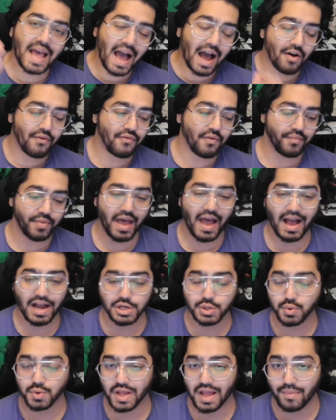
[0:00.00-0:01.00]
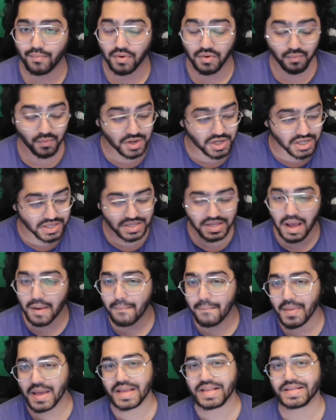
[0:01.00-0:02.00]
out from the actual camera, which is
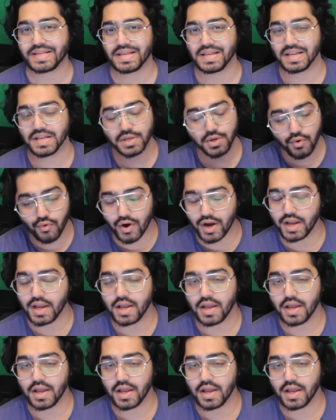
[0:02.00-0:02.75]
amazing. It's great.